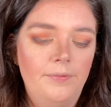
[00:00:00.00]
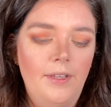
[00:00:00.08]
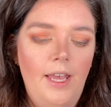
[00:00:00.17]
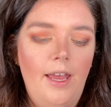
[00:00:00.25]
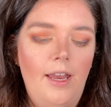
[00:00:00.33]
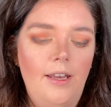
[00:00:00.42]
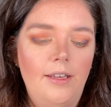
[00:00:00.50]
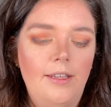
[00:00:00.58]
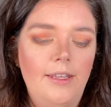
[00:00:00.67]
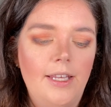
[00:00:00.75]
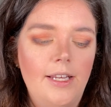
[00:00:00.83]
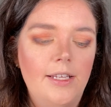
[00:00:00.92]

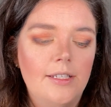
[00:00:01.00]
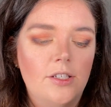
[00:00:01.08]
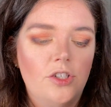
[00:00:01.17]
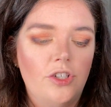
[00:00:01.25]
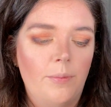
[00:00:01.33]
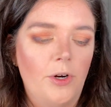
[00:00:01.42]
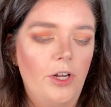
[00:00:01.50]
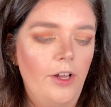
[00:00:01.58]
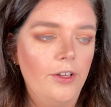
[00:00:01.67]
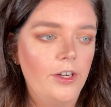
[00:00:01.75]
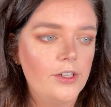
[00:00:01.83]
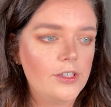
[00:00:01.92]
And these shimmer
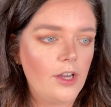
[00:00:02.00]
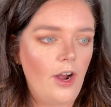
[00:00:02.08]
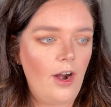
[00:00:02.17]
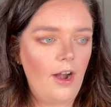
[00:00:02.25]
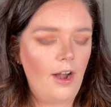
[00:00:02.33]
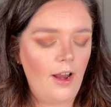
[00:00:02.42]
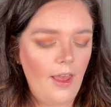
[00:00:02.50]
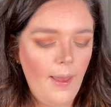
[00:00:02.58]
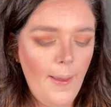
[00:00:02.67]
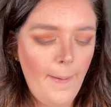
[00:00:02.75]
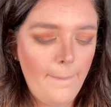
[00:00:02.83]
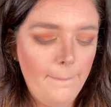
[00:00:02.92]
colors are
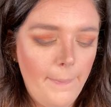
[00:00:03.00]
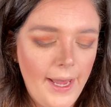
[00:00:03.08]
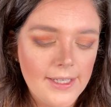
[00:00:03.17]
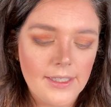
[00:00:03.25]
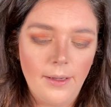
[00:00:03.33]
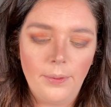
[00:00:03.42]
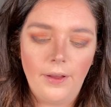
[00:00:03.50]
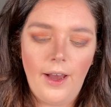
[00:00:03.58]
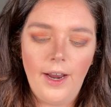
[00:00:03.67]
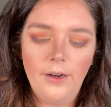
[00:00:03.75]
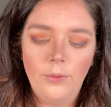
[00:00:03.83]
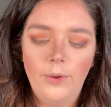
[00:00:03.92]
best
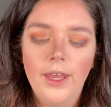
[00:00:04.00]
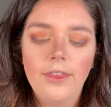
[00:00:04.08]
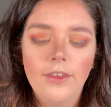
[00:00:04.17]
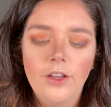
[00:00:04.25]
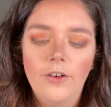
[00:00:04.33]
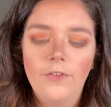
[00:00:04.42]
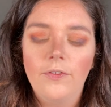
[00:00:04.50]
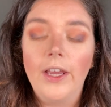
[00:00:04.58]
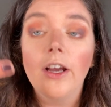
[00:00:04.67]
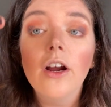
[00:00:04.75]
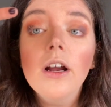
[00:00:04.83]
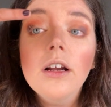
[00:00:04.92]
applied with your
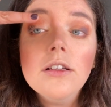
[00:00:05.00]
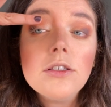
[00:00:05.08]
finger.